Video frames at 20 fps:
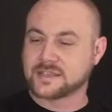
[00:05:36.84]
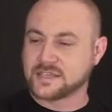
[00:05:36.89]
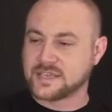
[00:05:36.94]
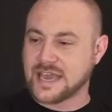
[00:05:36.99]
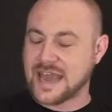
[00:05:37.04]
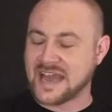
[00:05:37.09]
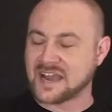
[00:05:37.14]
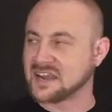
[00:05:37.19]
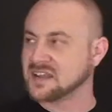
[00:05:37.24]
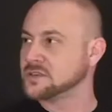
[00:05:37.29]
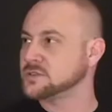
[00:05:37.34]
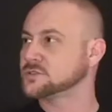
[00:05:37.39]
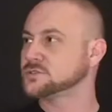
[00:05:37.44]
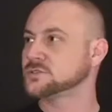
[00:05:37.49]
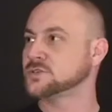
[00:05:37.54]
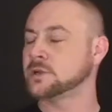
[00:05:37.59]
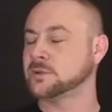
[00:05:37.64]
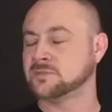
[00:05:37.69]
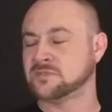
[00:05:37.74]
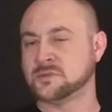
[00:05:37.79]
cannot
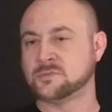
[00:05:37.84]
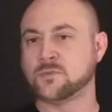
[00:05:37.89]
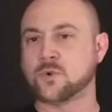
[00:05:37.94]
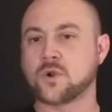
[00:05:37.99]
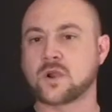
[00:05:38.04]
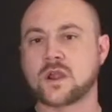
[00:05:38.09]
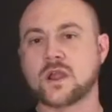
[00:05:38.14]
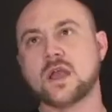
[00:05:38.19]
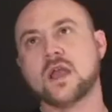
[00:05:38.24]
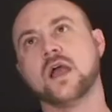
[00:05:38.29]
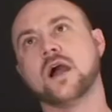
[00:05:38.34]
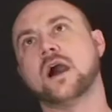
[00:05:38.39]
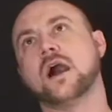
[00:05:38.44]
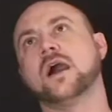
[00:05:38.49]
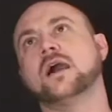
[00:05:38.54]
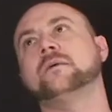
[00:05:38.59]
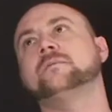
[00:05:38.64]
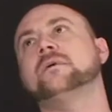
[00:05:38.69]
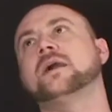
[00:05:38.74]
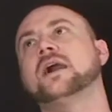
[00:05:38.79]
disagree with you more.
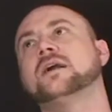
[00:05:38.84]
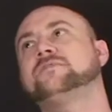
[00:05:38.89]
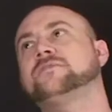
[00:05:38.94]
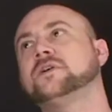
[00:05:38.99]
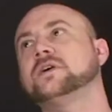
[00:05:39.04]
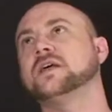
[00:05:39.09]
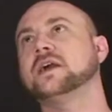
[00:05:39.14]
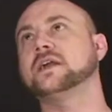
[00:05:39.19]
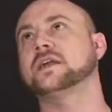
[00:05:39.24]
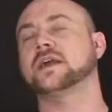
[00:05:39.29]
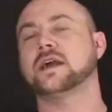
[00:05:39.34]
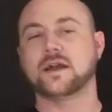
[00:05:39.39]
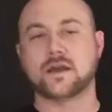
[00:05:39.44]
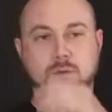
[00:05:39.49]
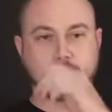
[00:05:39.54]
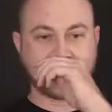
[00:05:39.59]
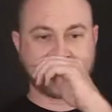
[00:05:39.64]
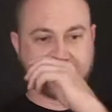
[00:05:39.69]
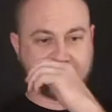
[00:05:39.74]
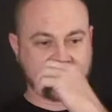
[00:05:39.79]
I feel like
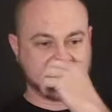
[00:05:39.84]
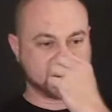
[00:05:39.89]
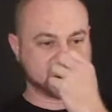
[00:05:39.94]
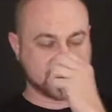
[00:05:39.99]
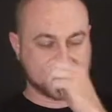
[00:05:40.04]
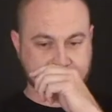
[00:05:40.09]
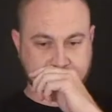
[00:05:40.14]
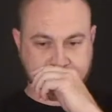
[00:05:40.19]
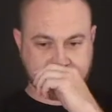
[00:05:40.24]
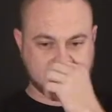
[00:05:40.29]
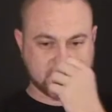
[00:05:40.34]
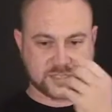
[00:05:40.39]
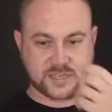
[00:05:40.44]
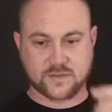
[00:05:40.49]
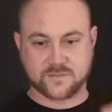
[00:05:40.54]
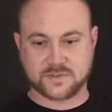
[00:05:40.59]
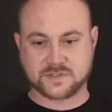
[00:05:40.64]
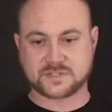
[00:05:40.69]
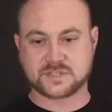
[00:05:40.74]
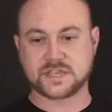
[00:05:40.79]
we've always said that the
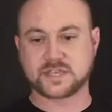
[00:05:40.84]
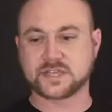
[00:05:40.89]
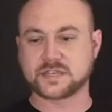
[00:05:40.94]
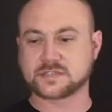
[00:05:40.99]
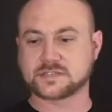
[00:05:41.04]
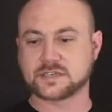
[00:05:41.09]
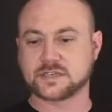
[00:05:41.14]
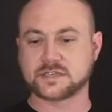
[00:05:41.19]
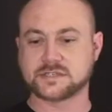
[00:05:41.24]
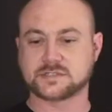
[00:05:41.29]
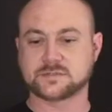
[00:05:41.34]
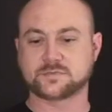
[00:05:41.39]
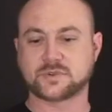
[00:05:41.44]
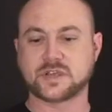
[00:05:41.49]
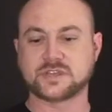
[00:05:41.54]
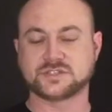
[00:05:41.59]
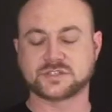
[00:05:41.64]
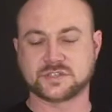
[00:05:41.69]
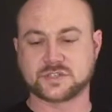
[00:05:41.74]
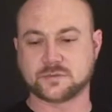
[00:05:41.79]
toughest thing is
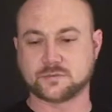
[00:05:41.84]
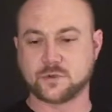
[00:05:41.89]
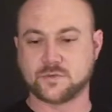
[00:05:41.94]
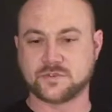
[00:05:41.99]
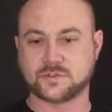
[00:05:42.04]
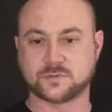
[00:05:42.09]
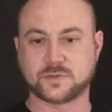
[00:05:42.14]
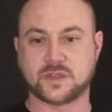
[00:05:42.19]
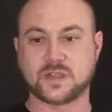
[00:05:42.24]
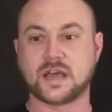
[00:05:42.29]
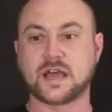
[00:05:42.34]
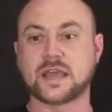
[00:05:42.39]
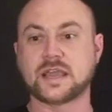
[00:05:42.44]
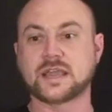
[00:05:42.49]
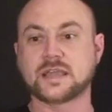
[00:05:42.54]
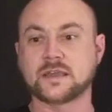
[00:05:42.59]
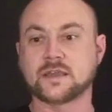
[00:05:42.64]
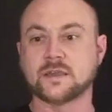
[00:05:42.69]
praising the movies we like.